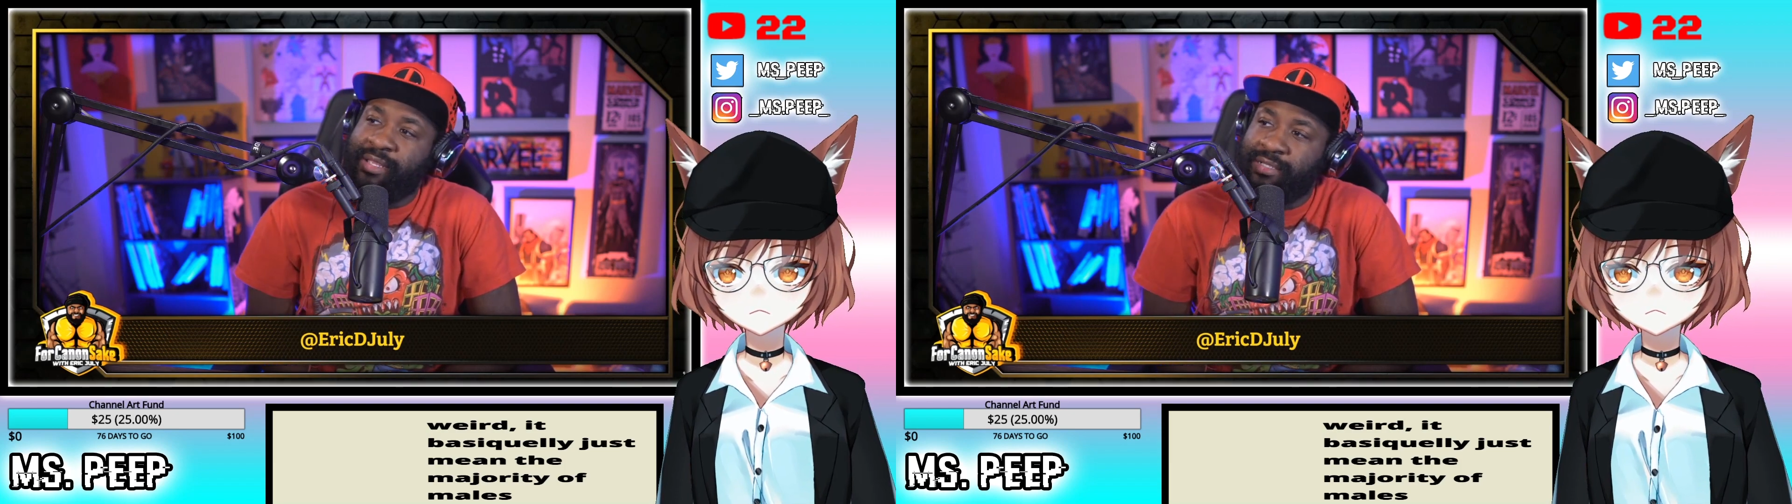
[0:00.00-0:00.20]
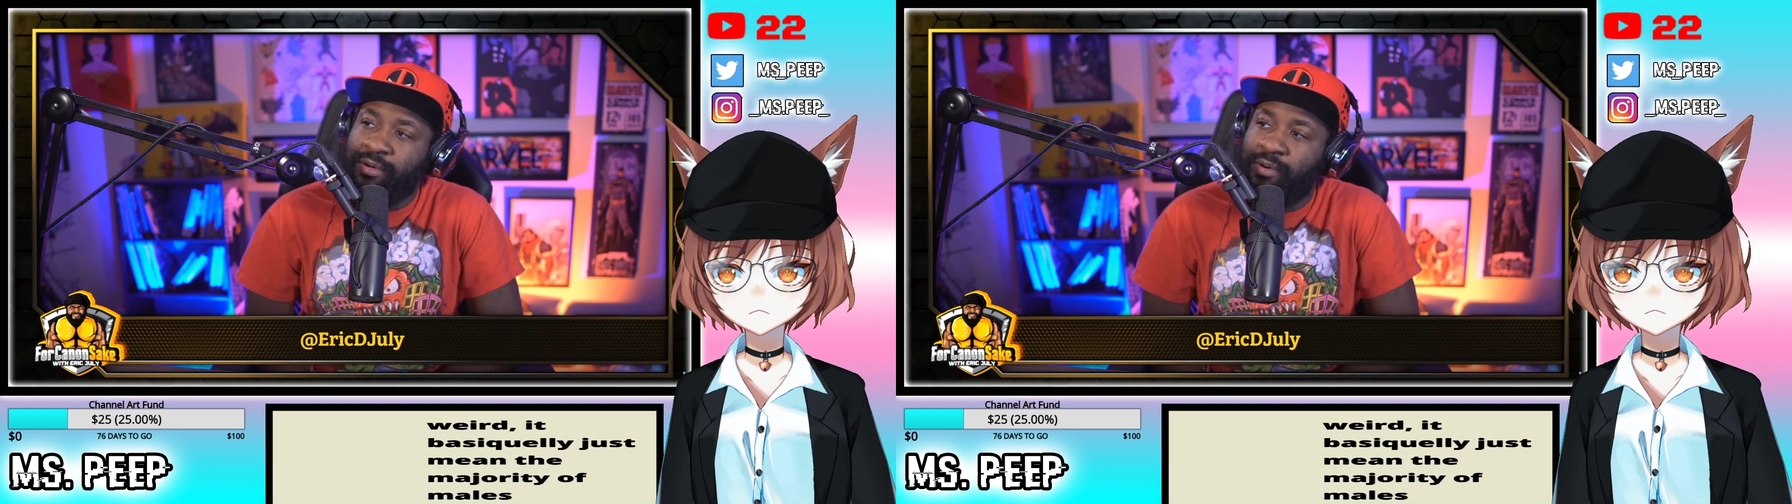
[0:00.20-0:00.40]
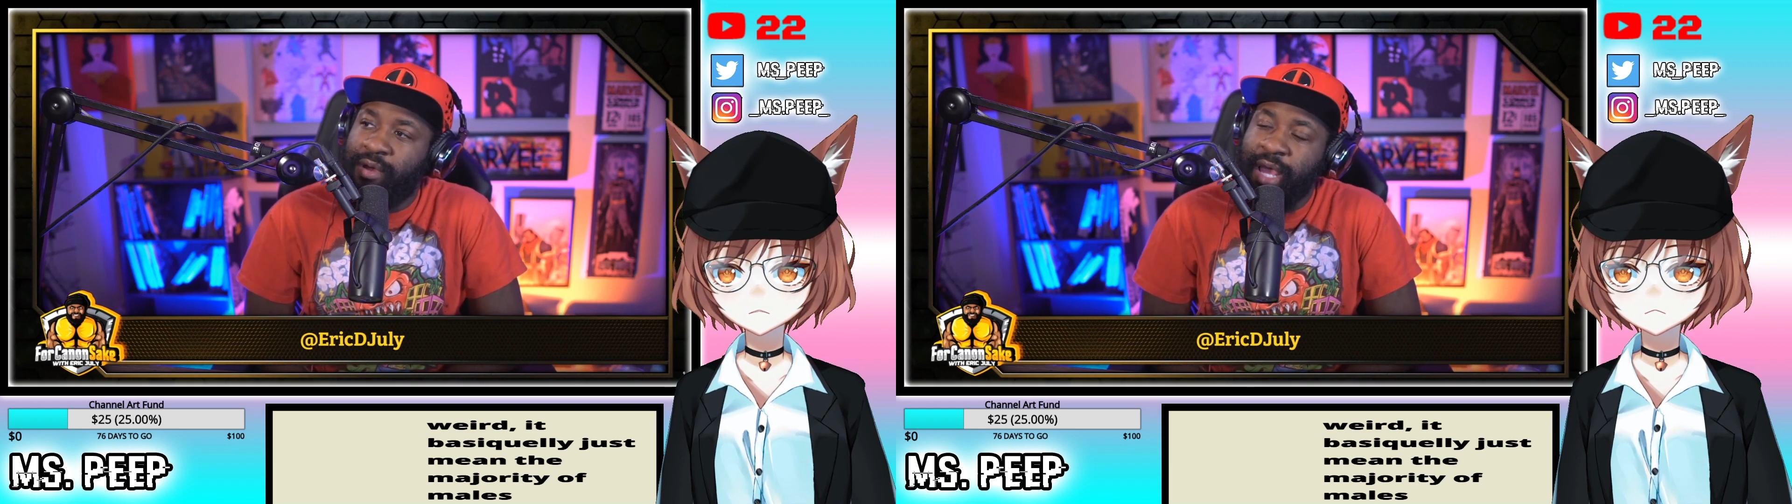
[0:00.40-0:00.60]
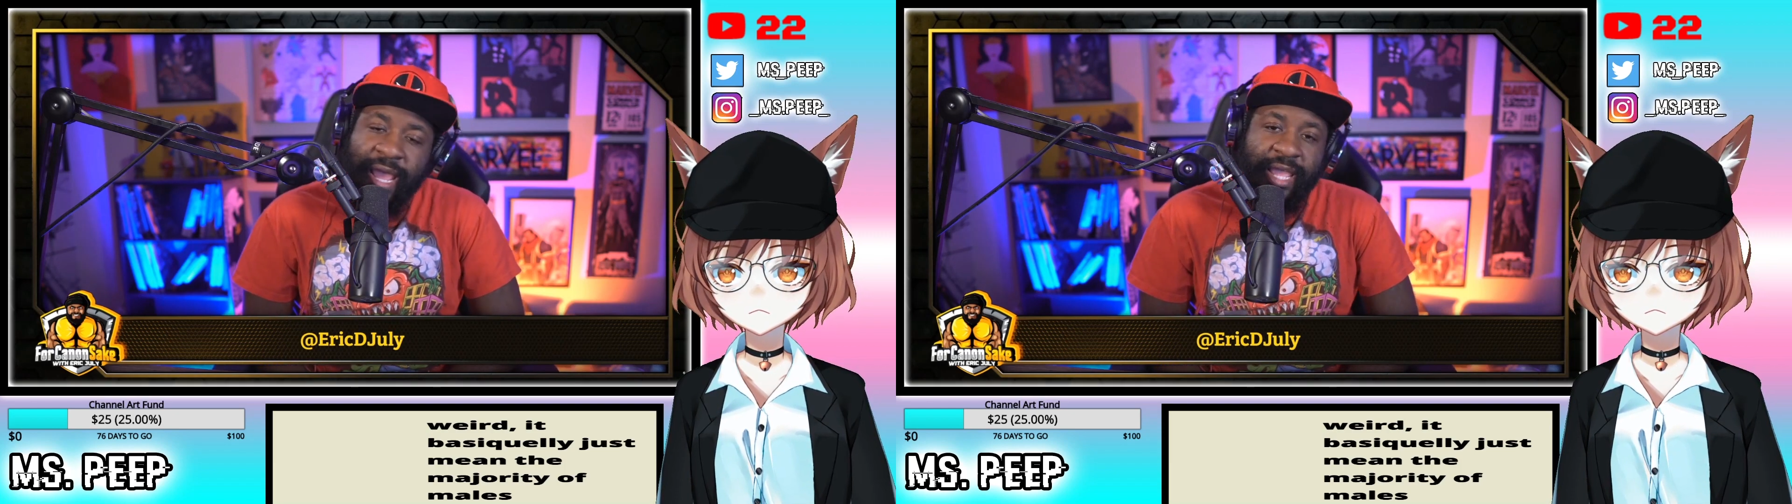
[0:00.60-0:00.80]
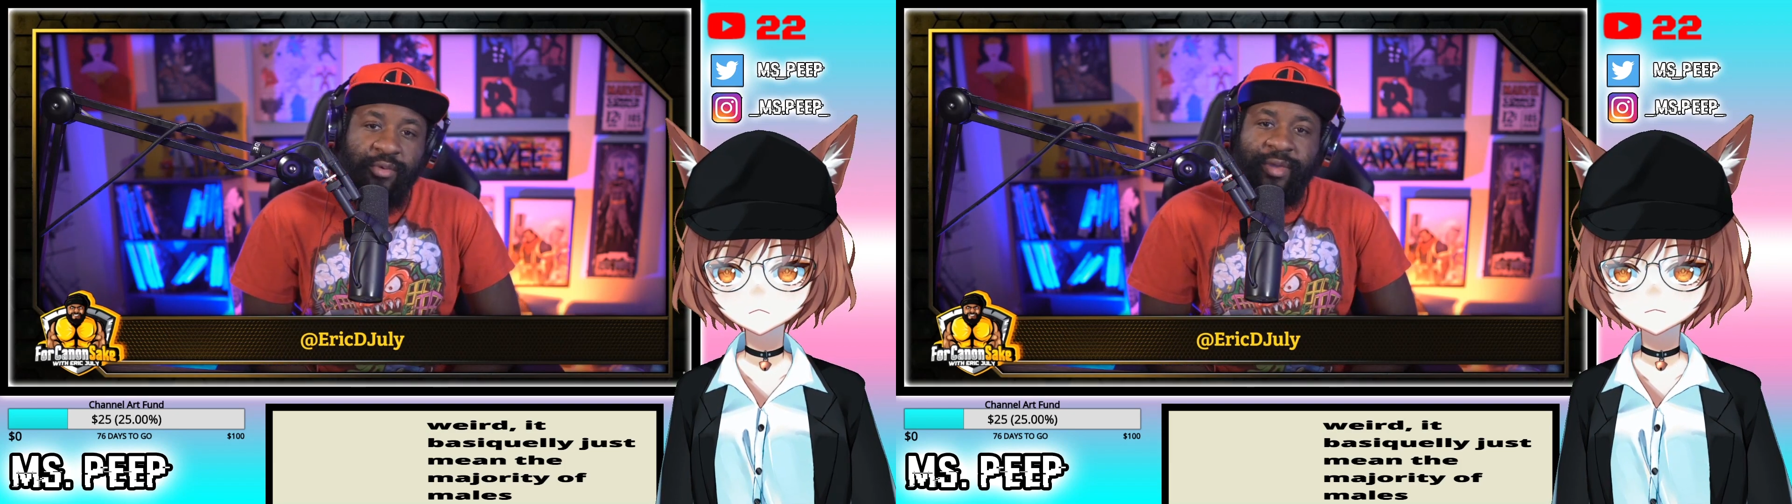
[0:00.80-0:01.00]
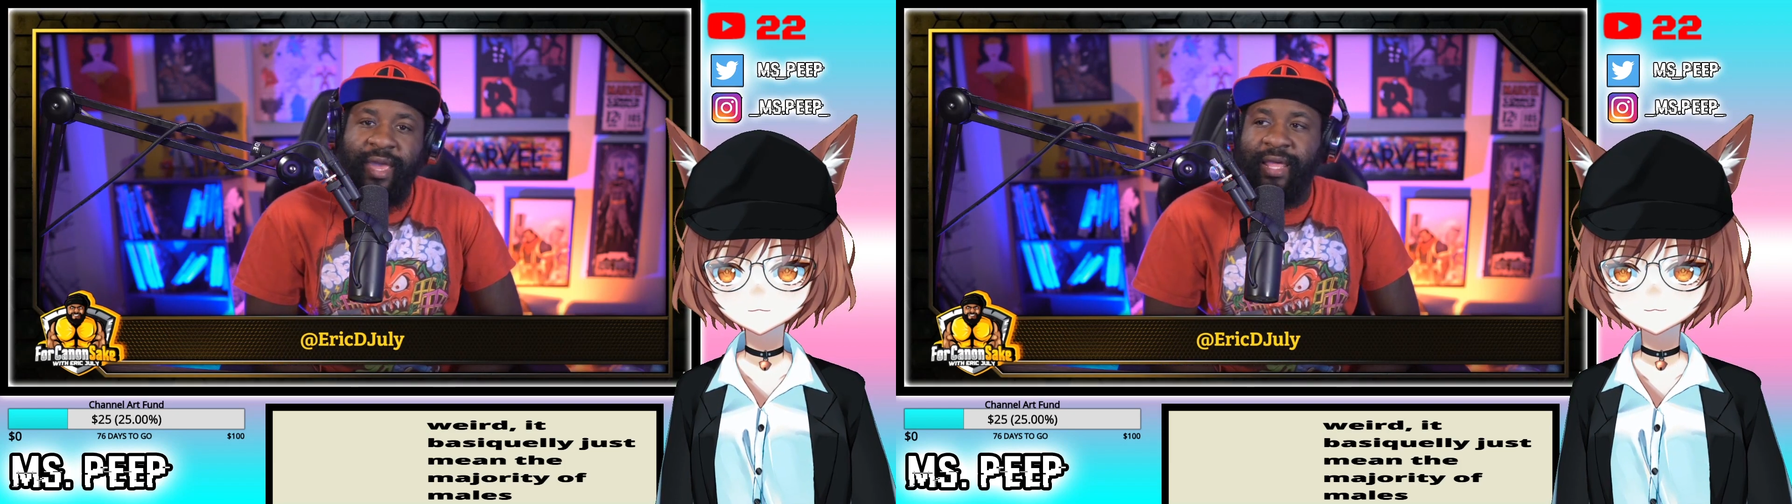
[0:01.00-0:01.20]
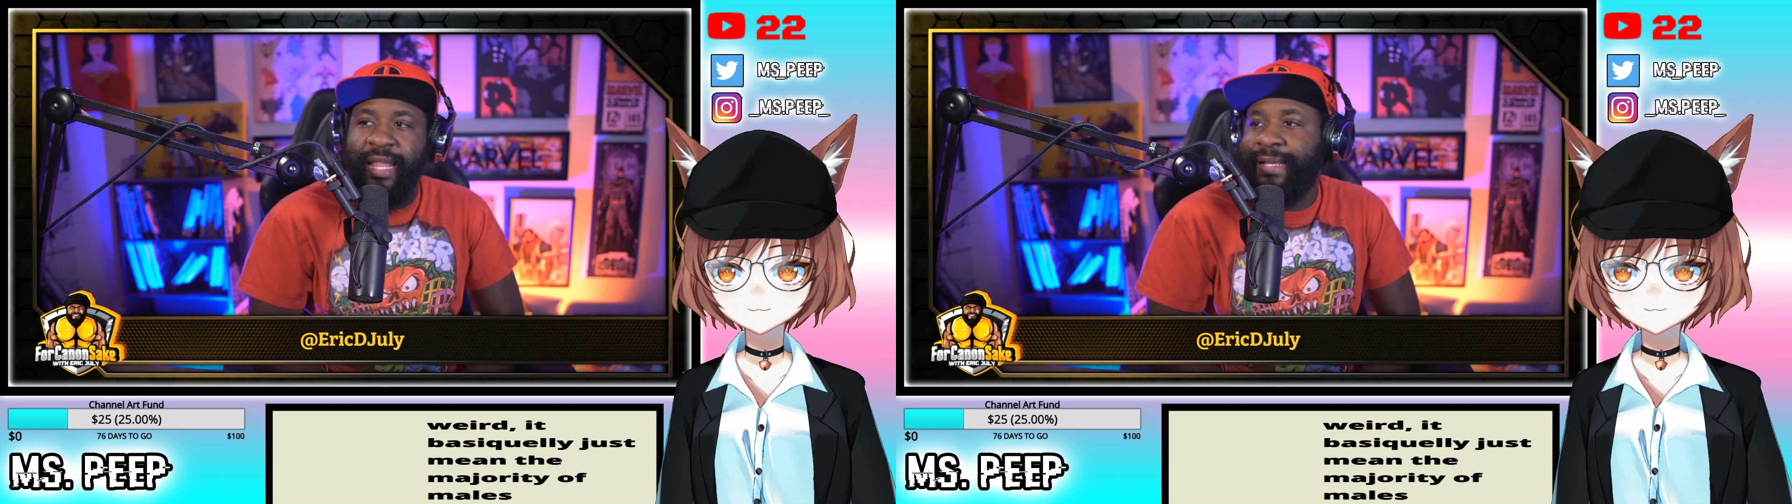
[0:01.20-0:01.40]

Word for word: to school and you can't like